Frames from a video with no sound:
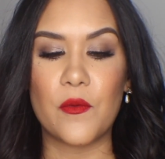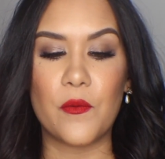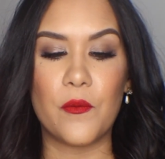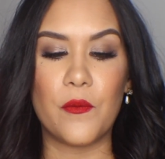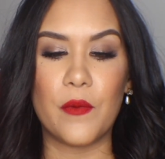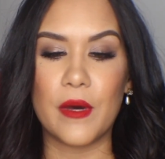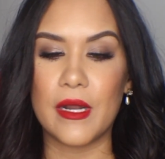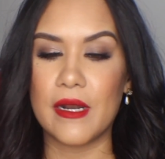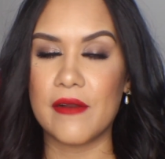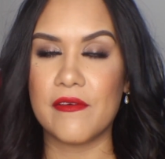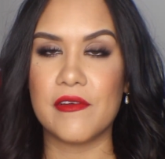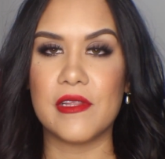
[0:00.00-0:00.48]

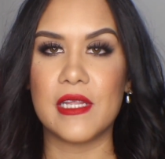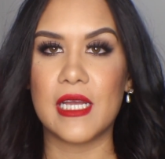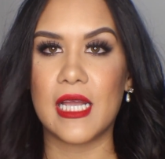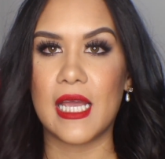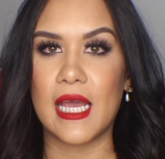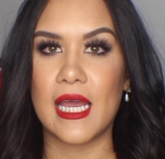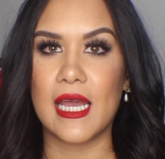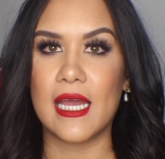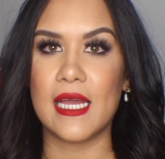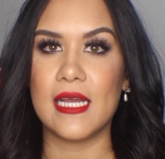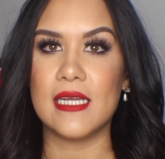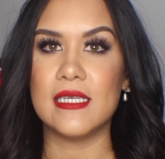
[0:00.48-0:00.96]
whatever the
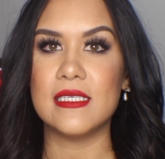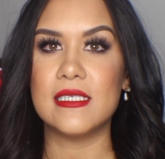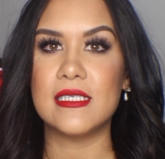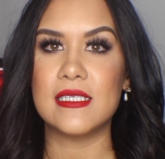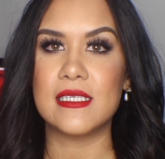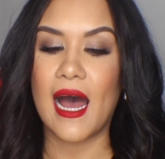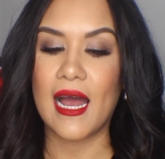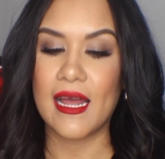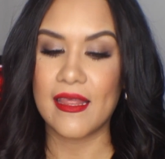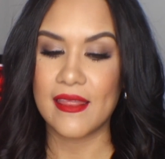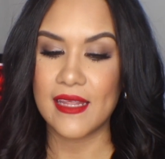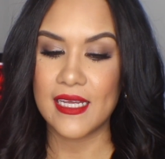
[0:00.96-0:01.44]

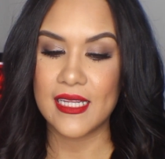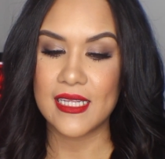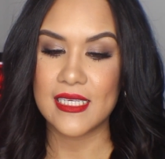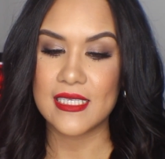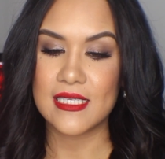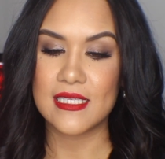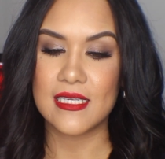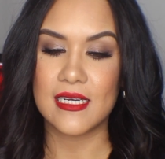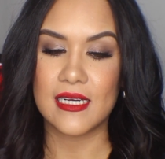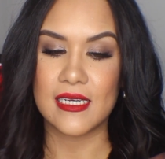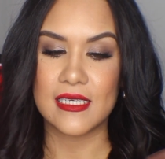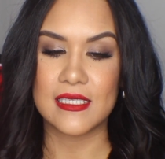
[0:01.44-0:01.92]
case, I think
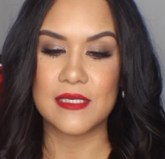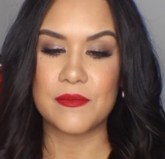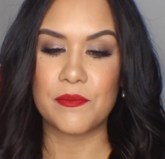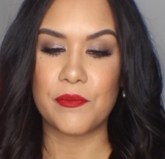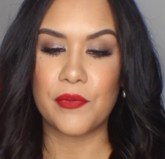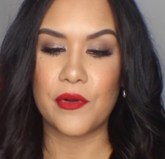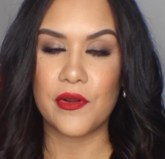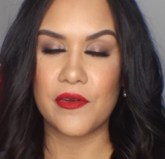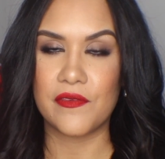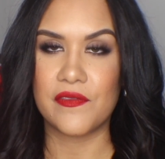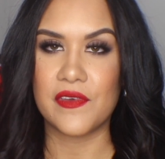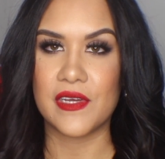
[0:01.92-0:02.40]
this look is
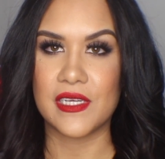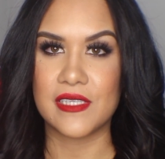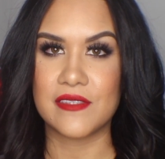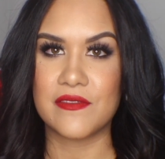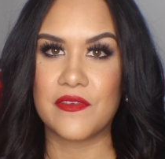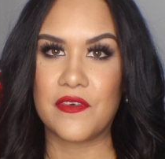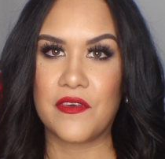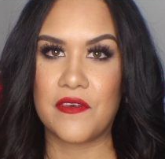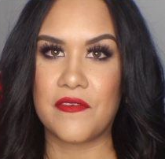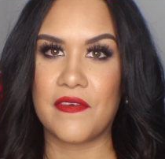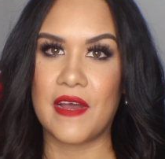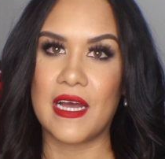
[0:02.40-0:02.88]

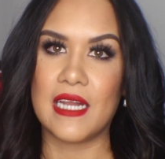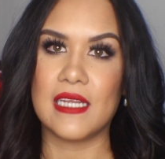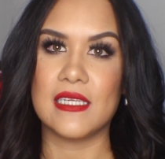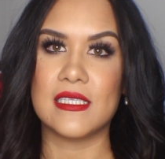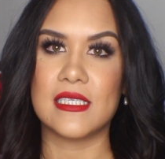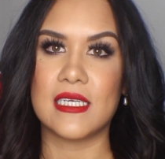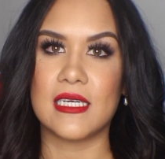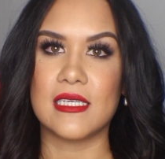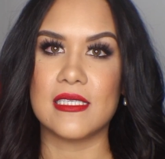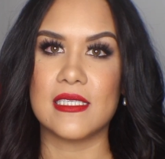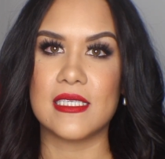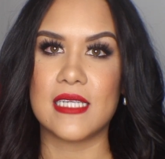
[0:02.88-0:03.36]
perfect for
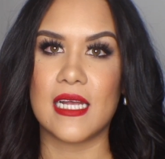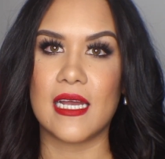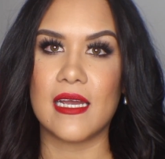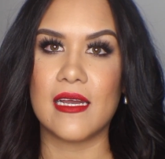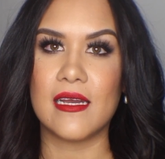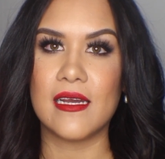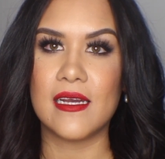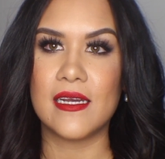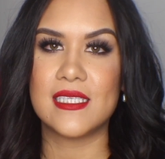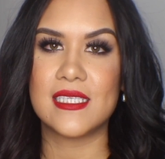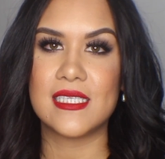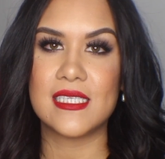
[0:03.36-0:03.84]
Valentine's
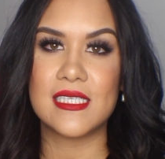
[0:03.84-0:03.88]
Day.